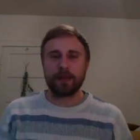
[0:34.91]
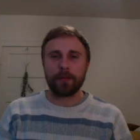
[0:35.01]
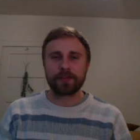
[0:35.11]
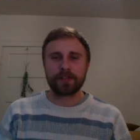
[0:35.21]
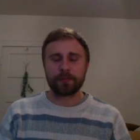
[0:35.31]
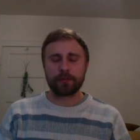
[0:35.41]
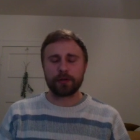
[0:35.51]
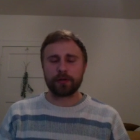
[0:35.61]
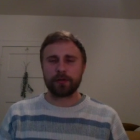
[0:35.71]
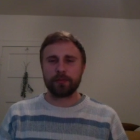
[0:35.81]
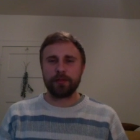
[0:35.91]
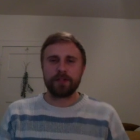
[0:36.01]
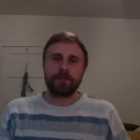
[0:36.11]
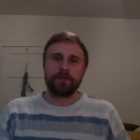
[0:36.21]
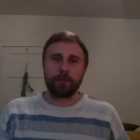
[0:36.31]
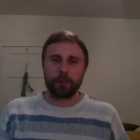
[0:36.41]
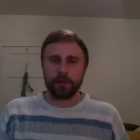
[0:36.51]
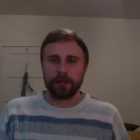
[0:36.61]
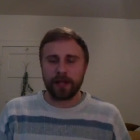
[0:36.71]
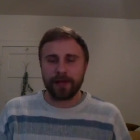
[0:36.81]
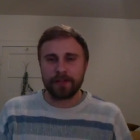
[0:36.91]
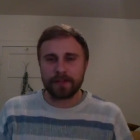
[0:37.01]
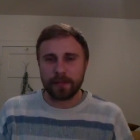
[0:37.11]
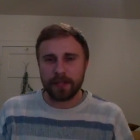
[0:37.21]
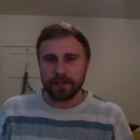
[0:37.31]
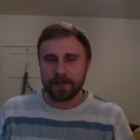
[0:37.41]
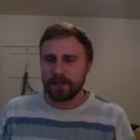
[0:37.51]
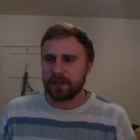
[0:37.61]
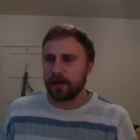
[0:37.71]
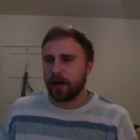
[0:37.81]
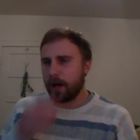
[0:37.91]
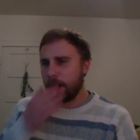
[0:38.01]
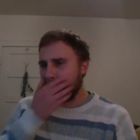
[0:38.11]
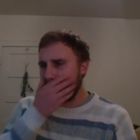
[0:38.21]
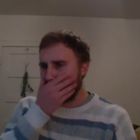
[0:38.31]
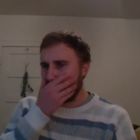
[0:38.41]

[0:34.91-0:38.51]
Most of them were pretty straightforward and evidence-based. Um,